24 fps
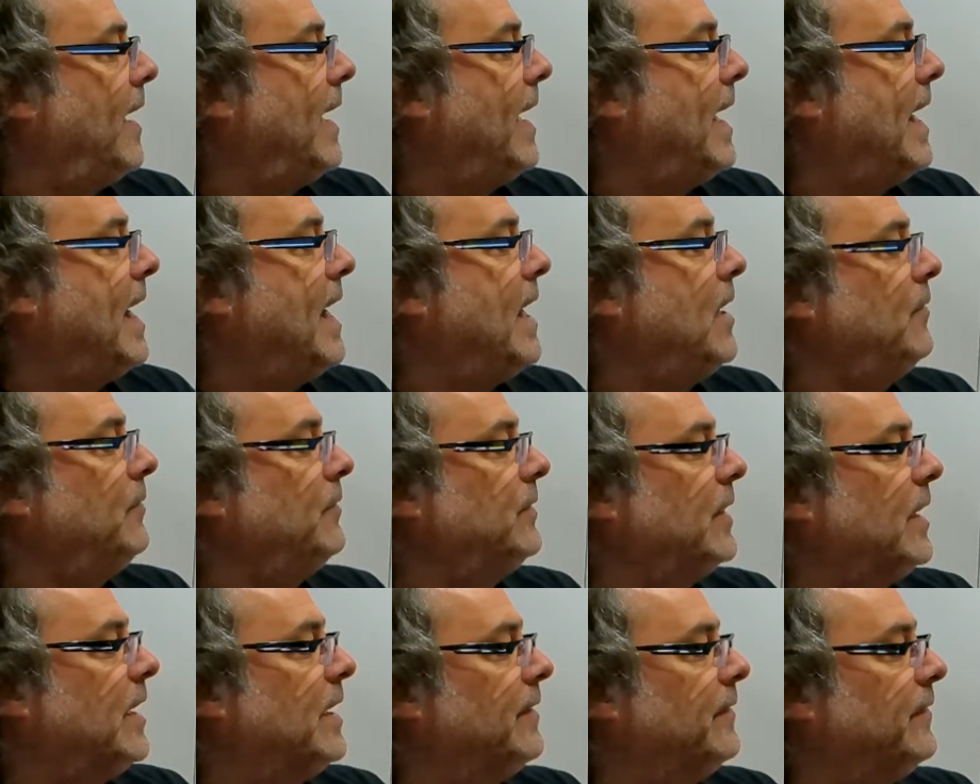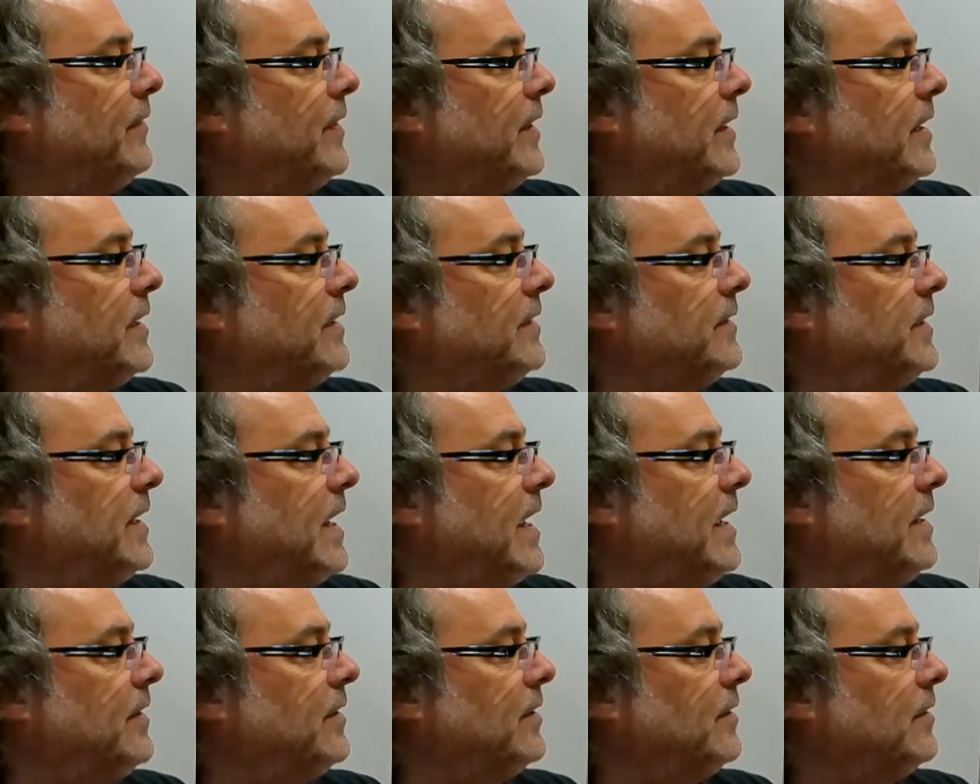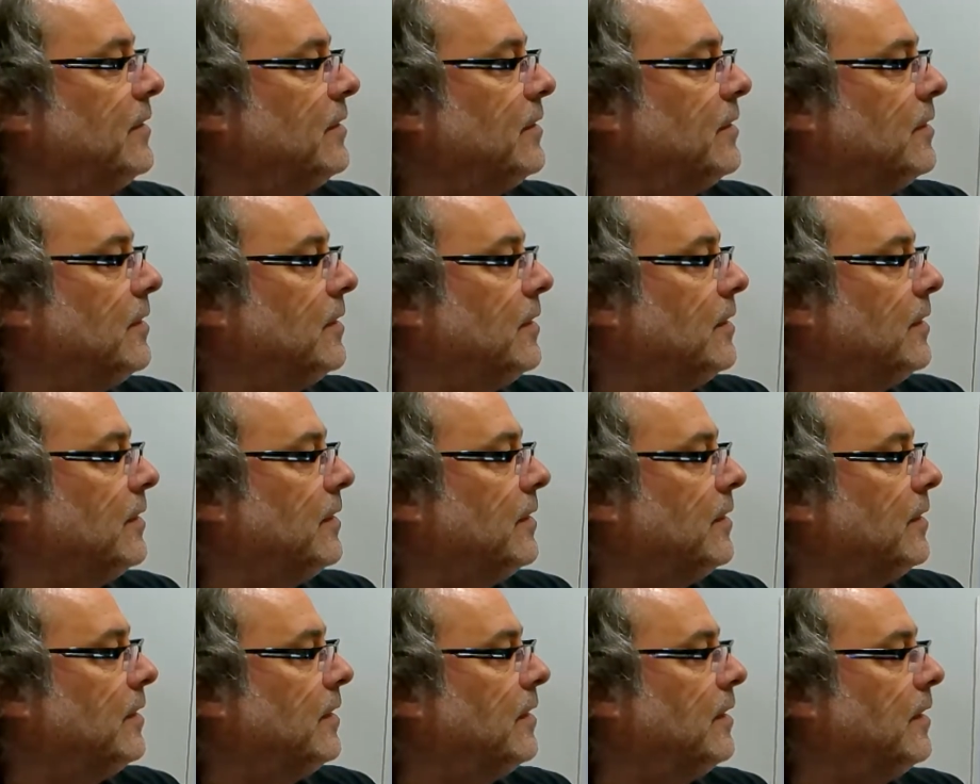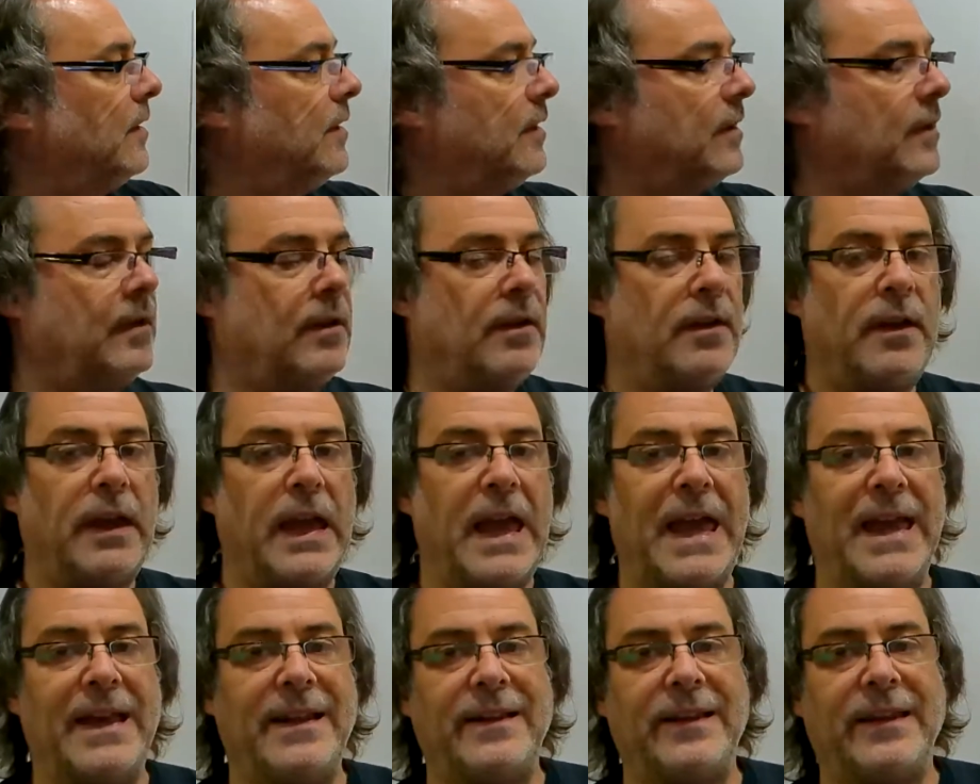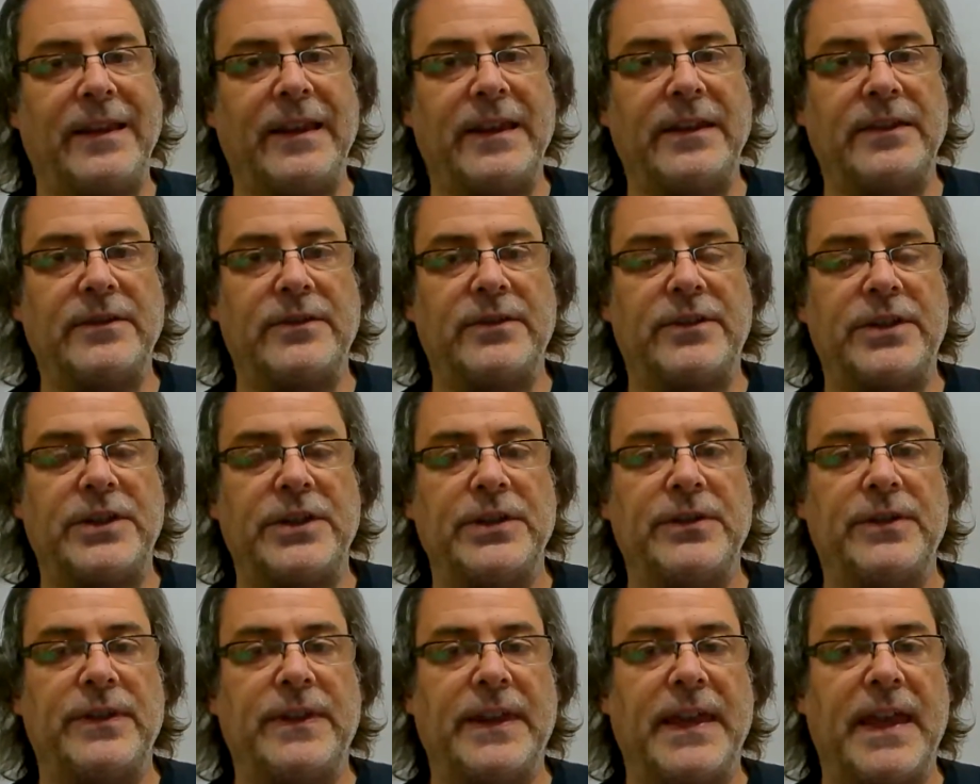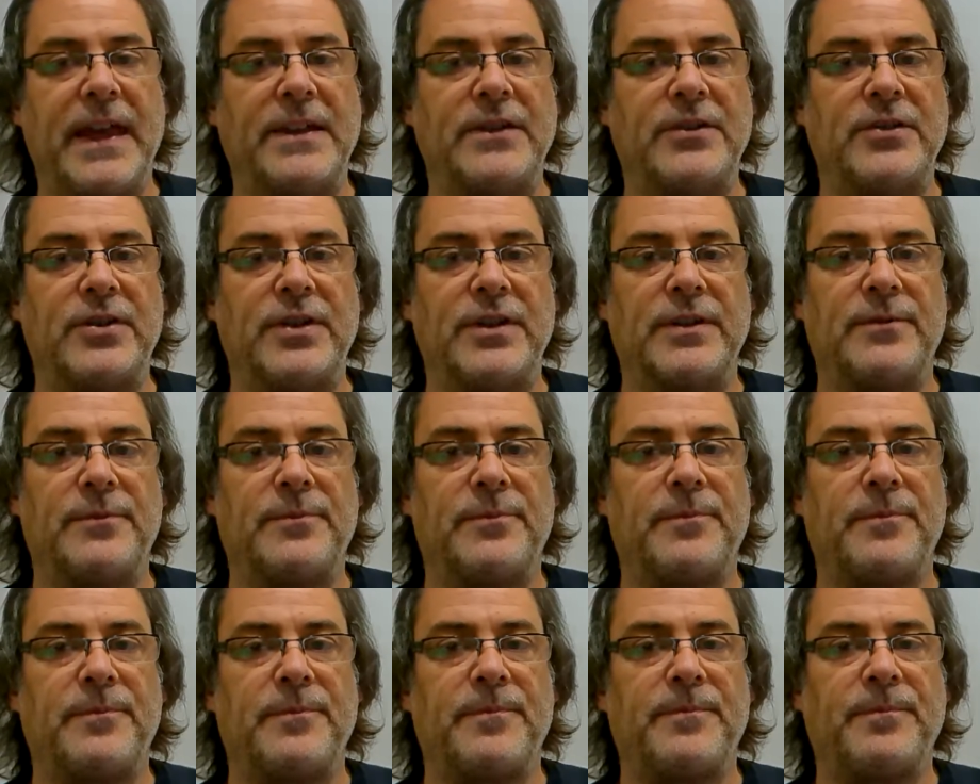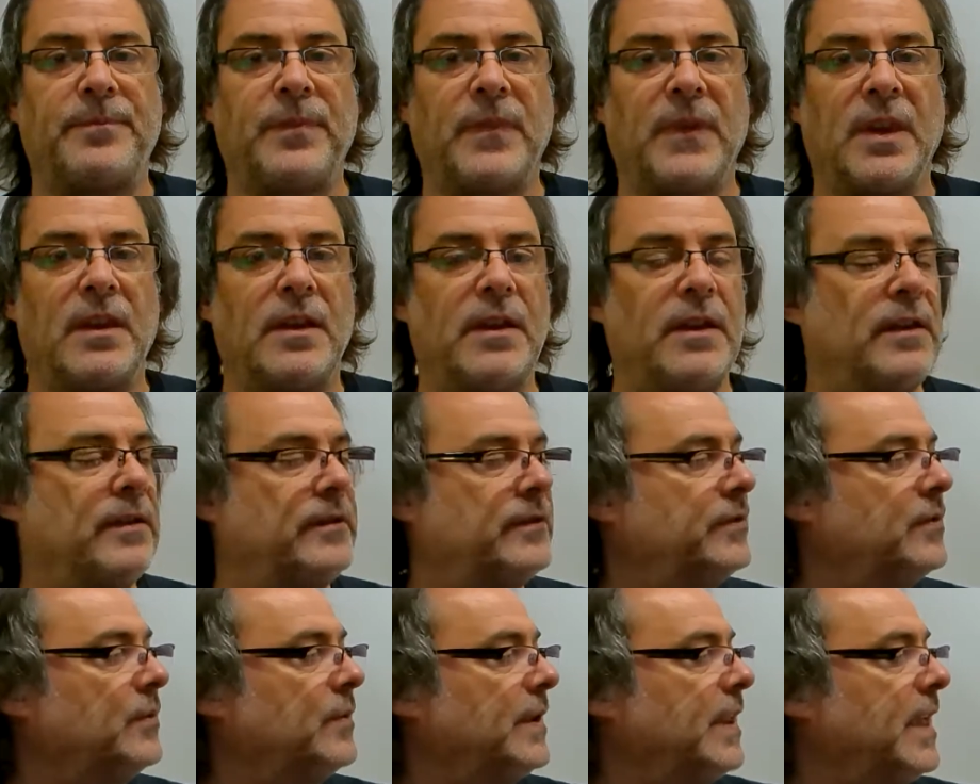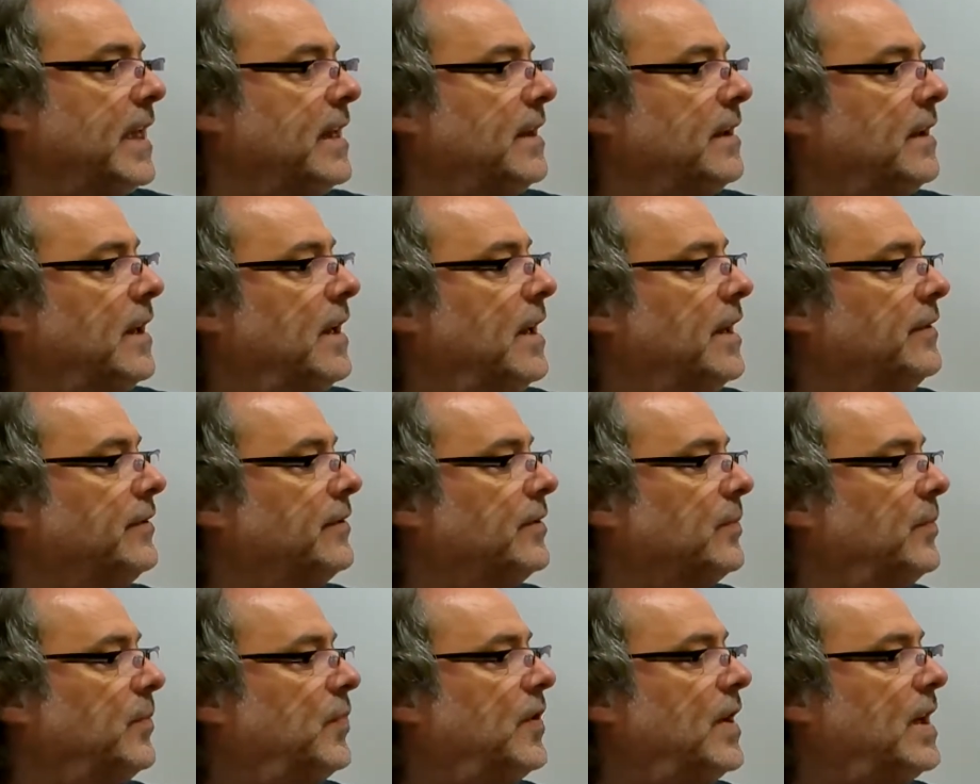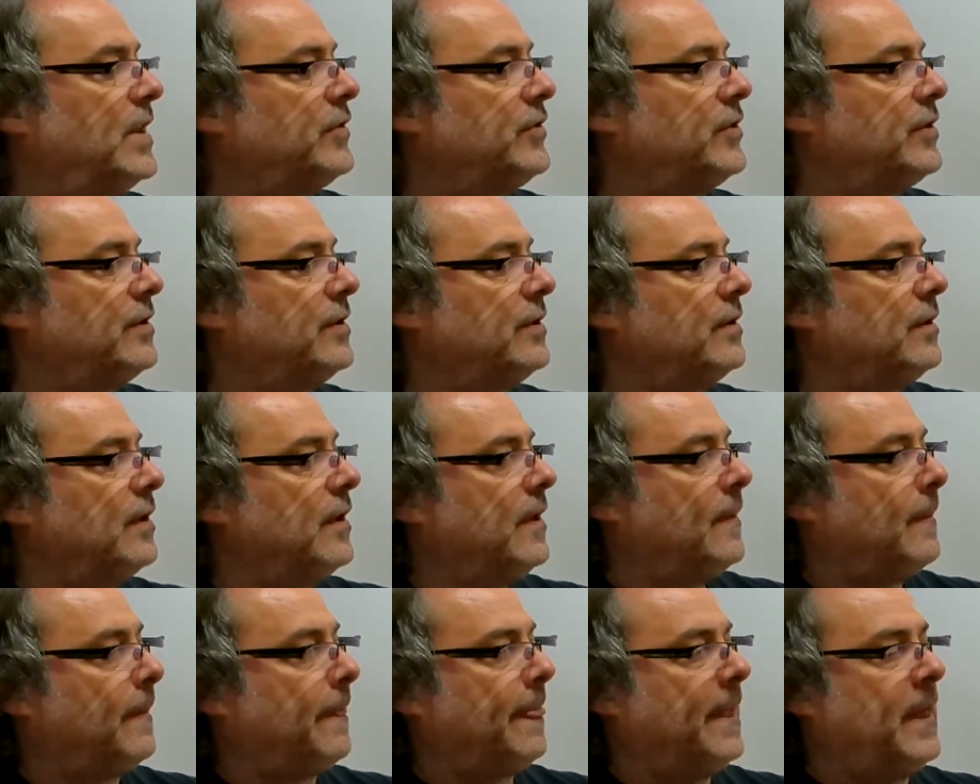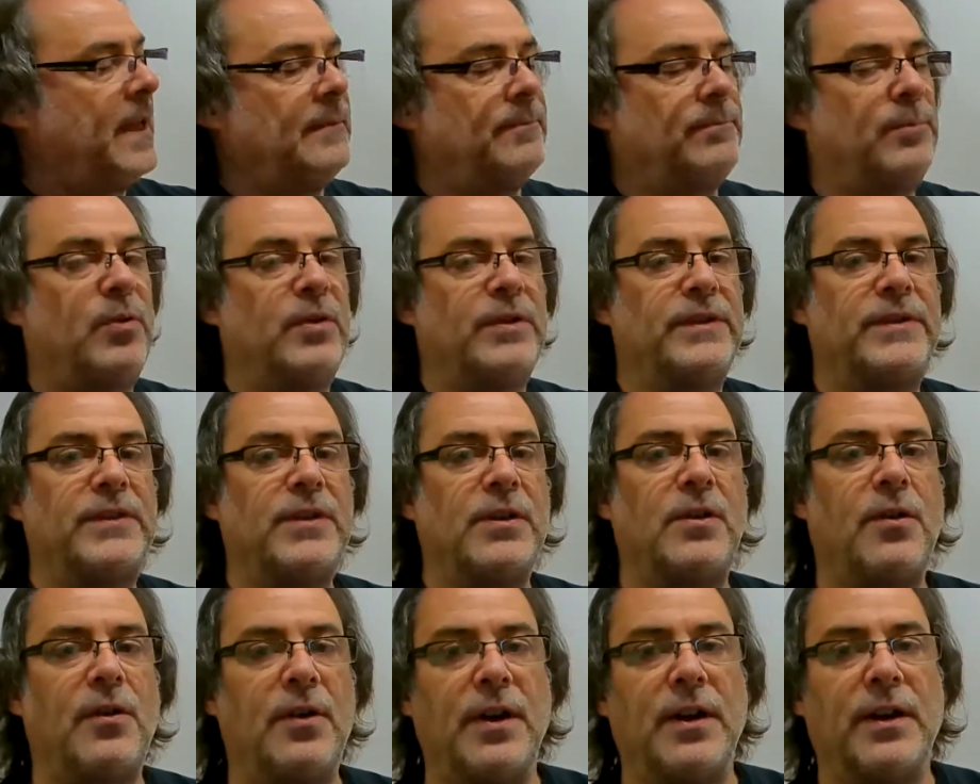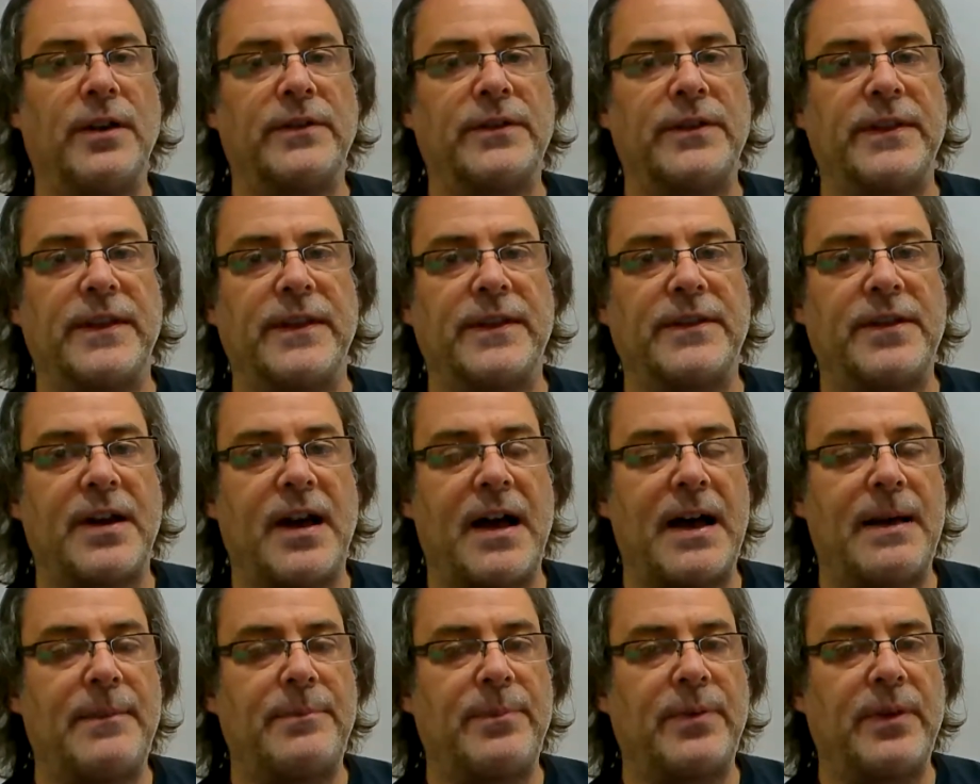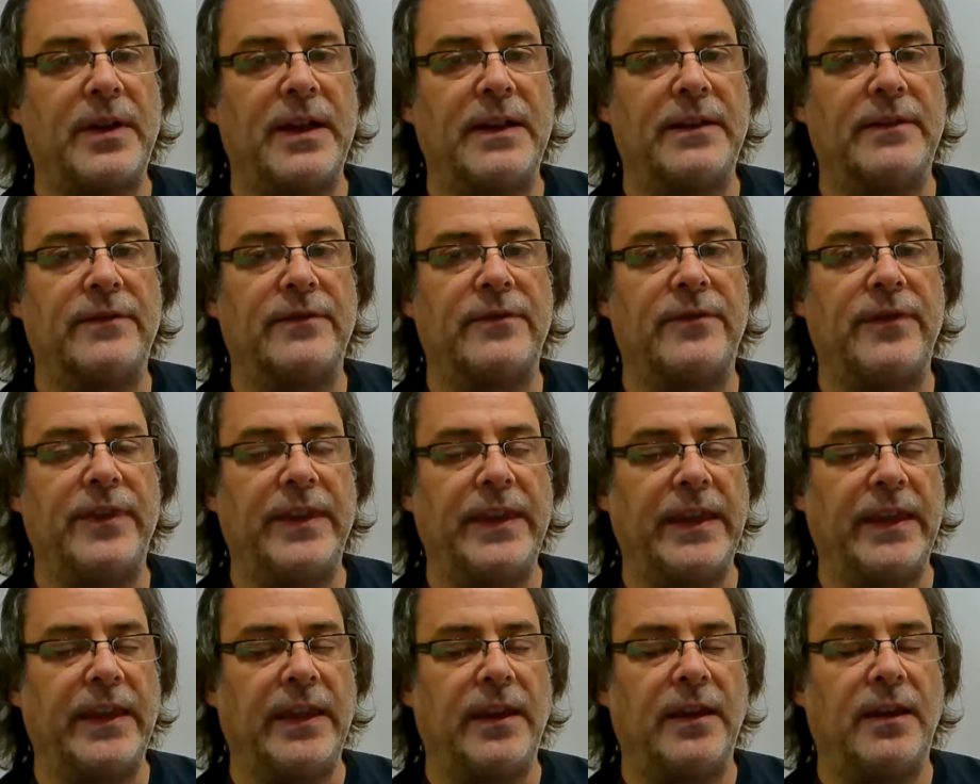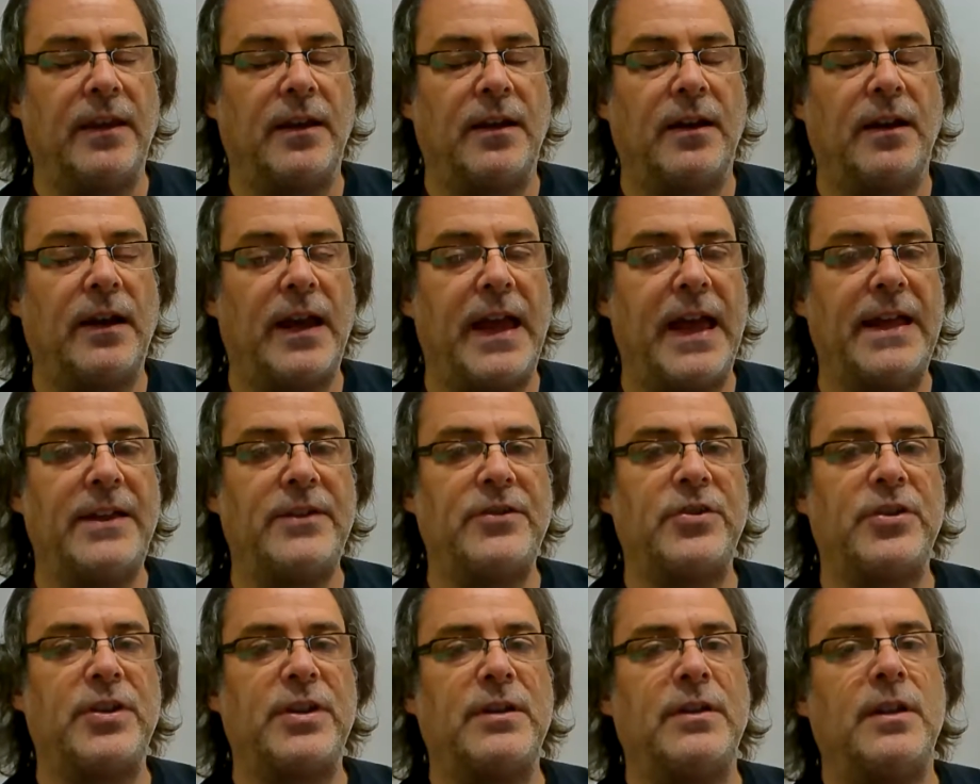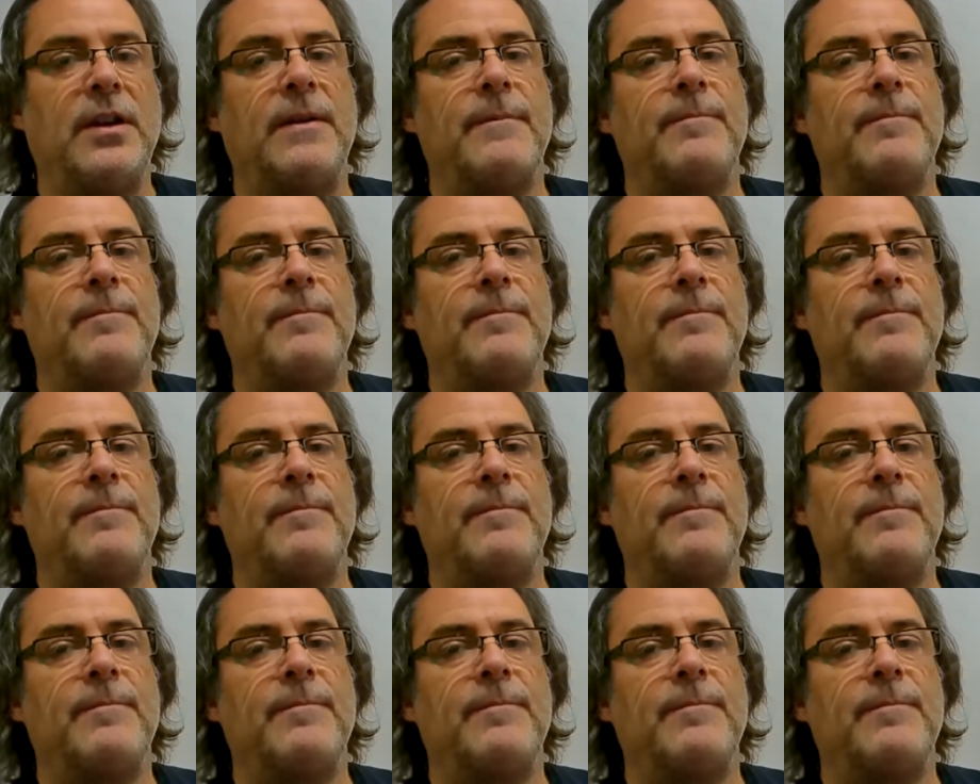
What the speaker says: out of the container and into the engine. So again, under pressure, it puts the oil to the top of the engine,